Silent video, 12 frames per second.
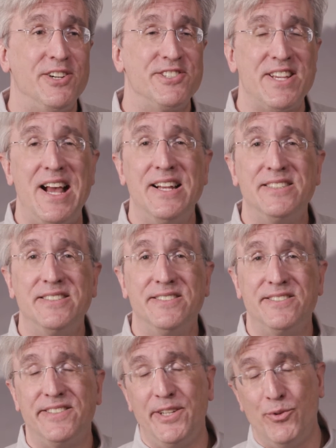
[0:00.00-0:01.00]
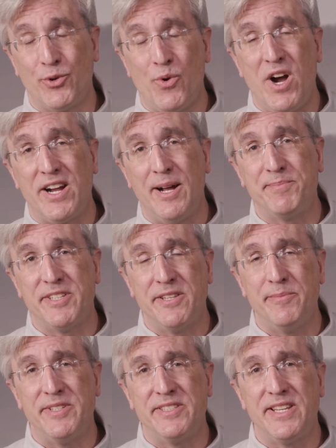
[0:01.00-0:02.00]
our scientists. He would walk up to
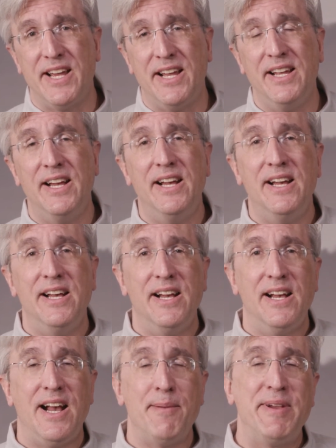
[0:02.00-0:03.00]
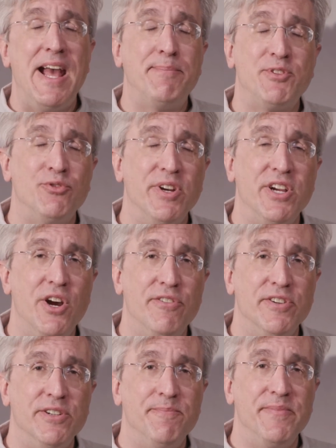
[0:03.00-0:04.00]
them and say, "I'm Captain
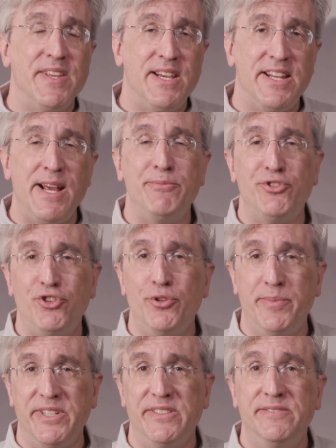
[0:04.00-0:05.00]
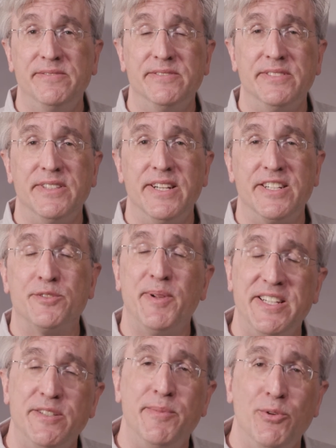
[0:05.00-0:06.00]
Rickover, and I'm stupid.
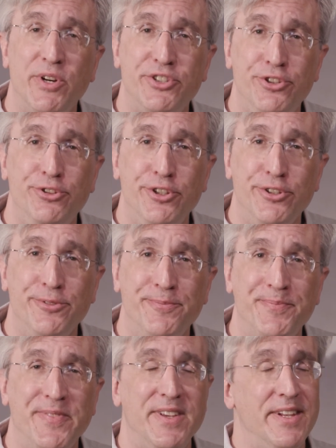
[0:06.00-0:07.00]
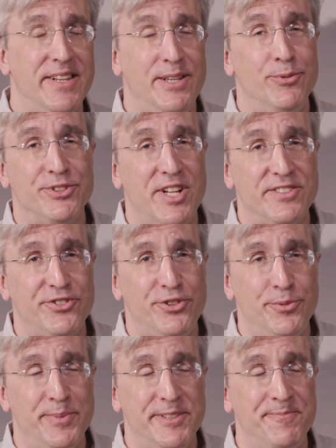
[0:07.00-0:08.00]
Explain to me what you do." He was not
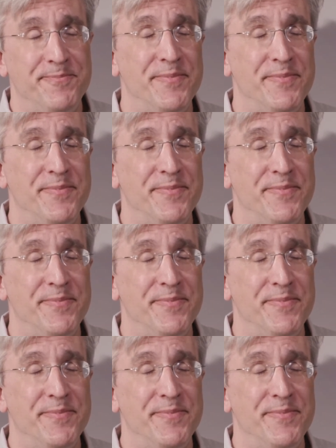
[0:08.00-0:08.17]
stupid.